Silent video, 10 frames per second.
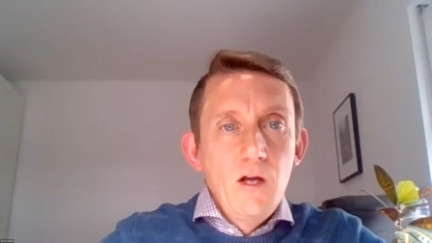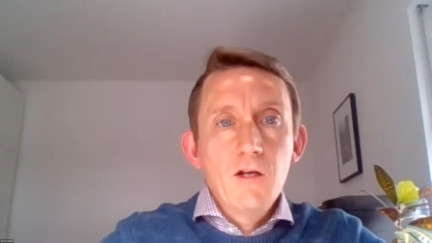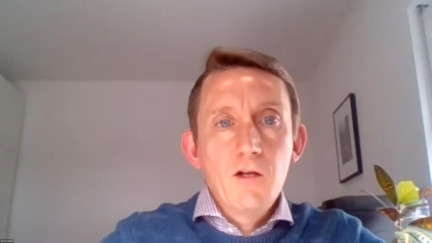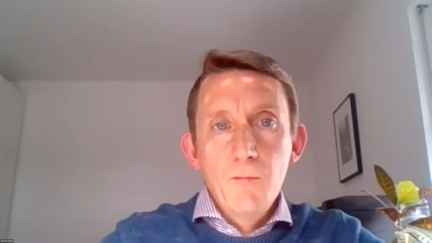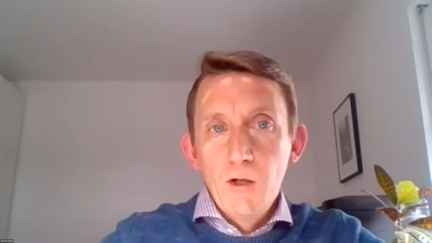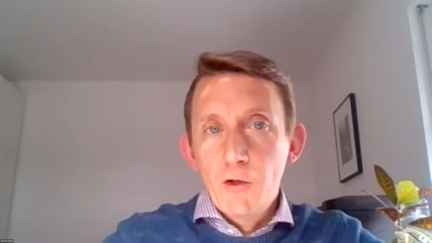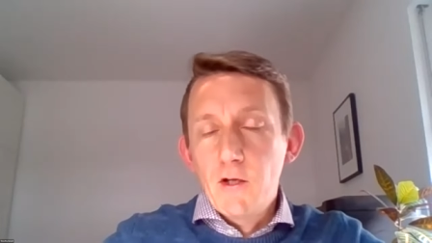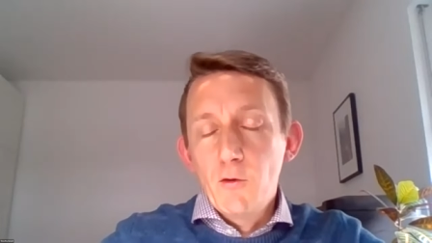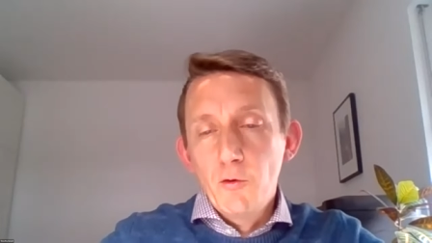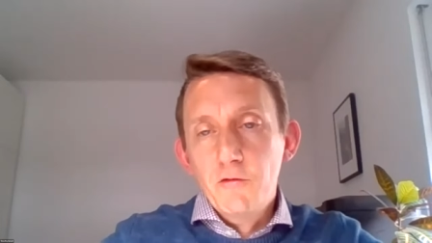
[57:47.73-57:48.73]
it could be
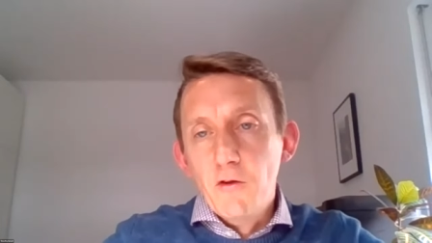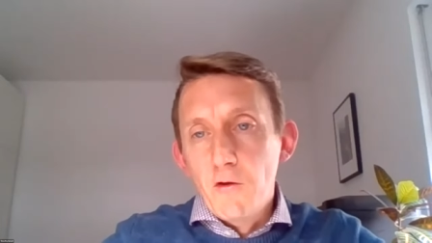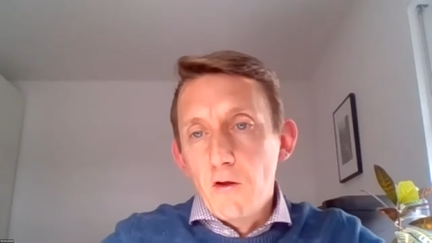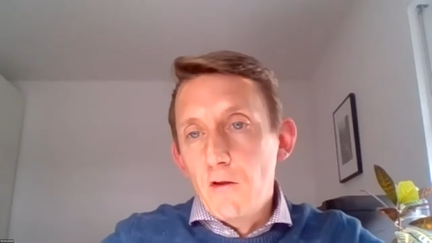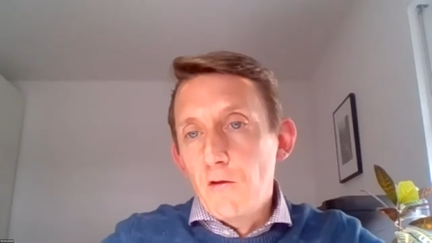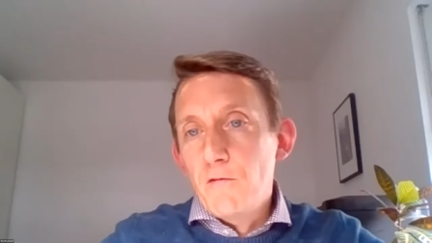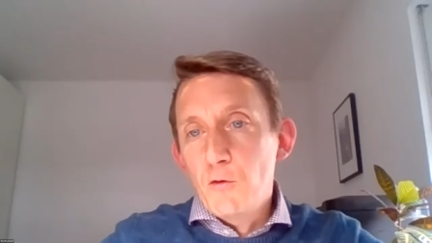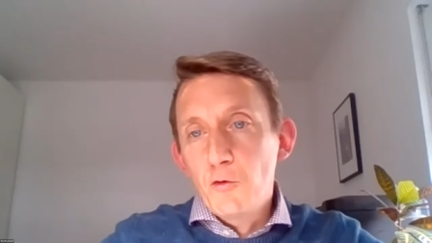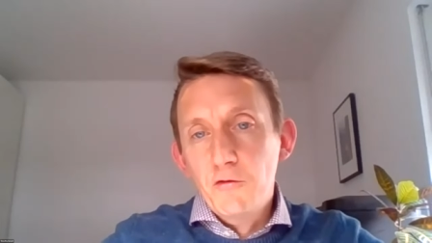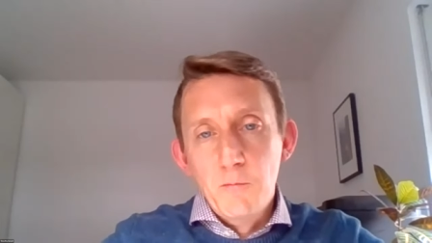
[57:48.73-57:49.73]
looking at also the, the
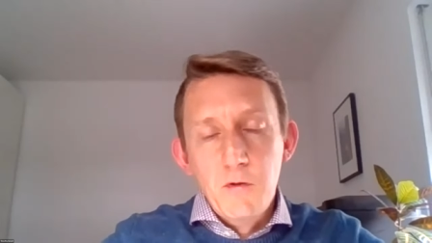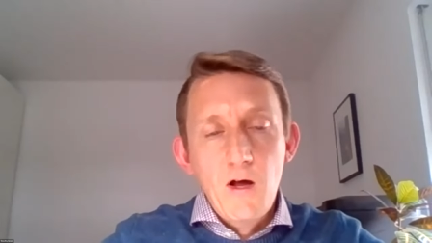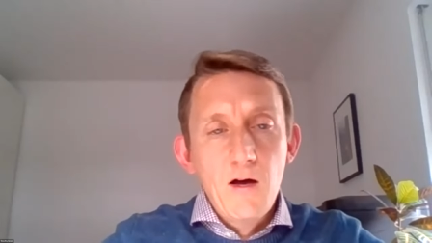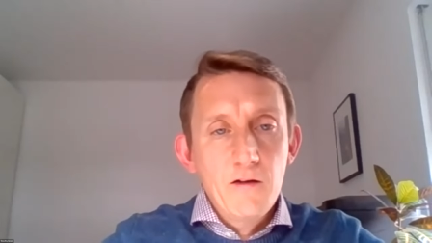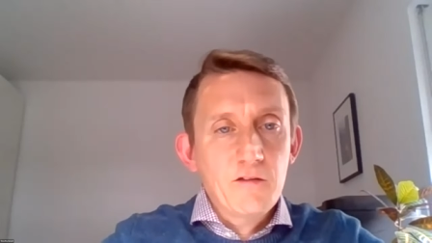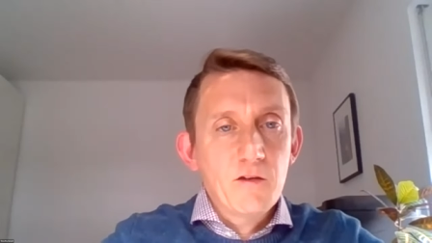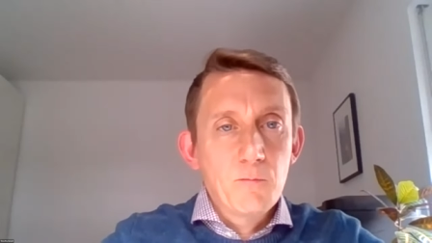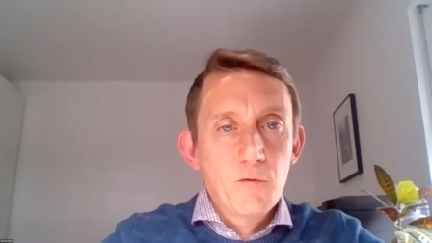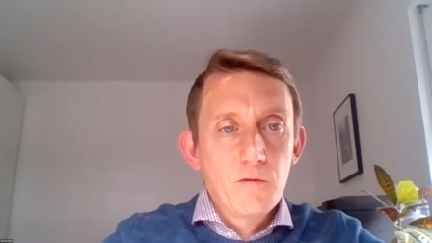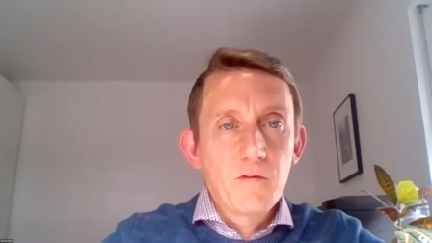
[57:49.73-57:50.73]
fuel supplies and
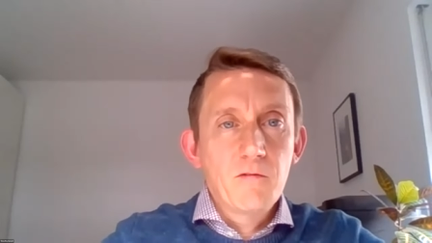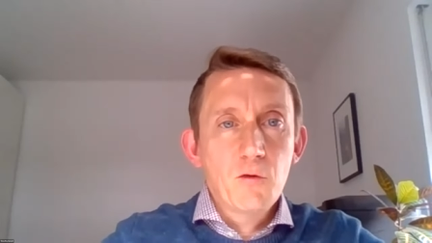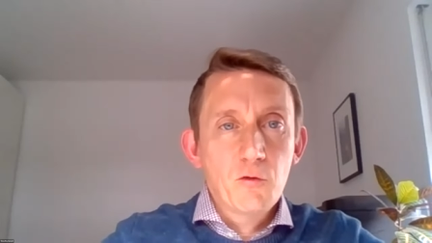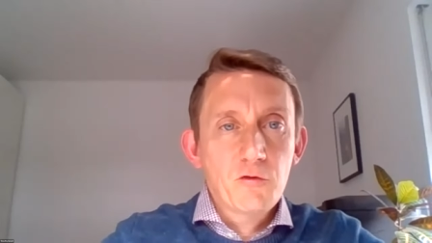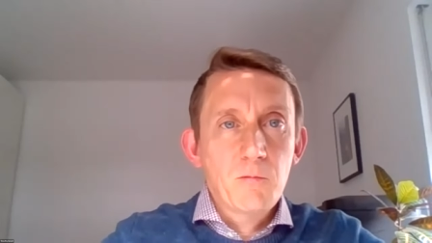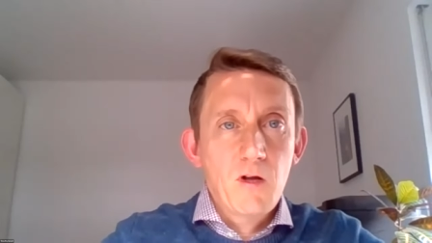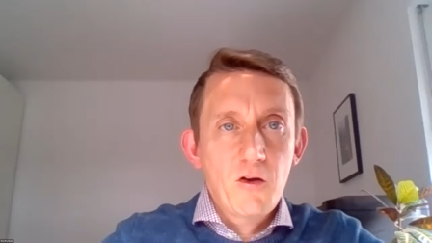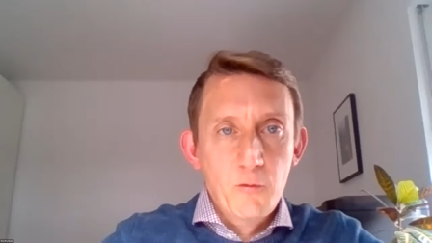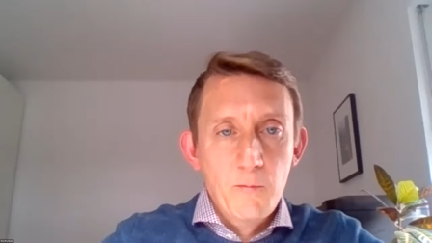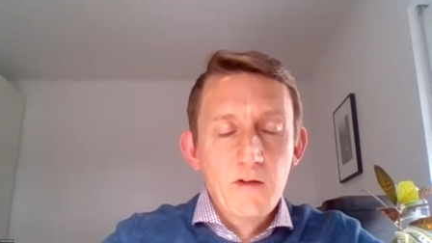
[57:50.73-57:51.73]
improving fuel
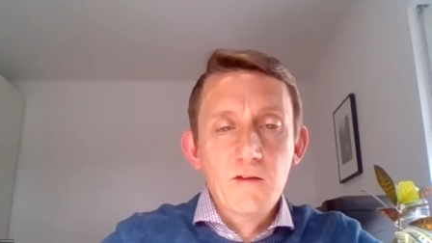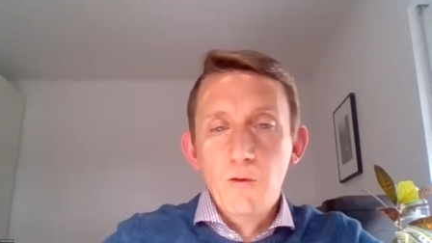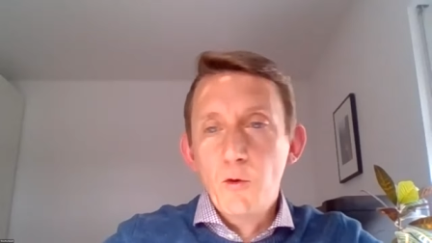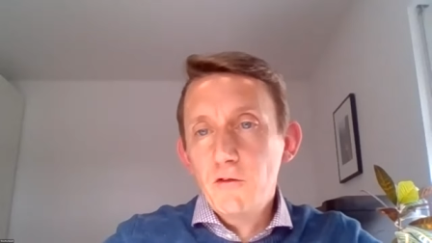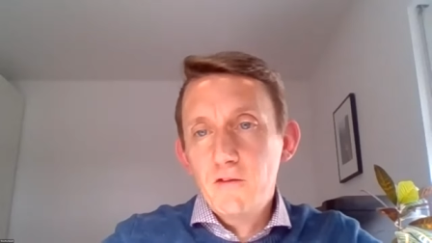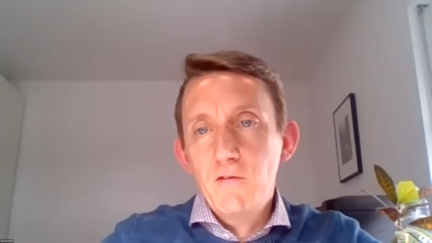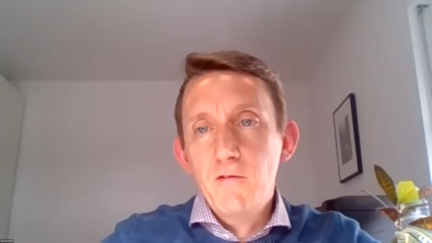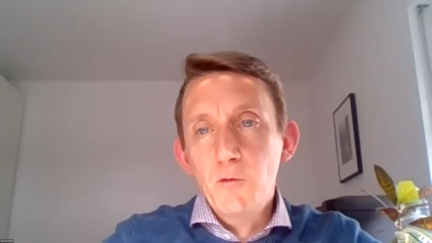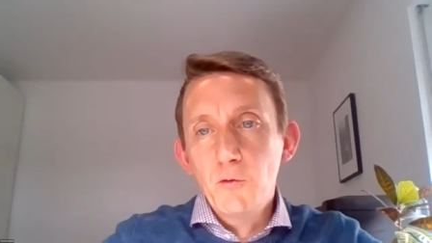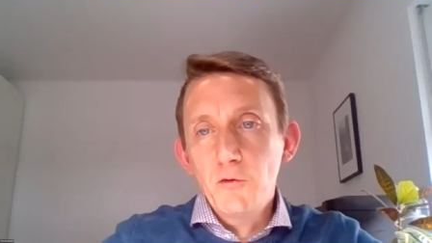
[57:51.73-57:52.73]
supplies with better quality
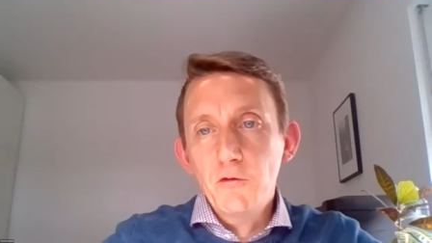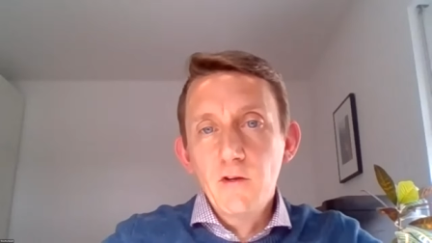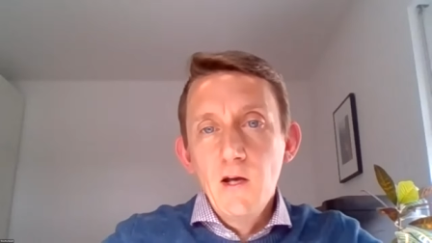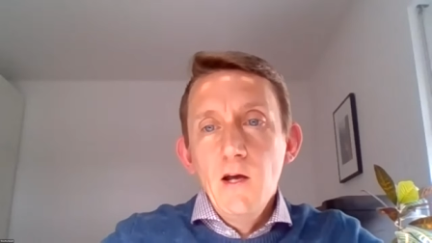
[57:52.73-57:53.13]
fuels.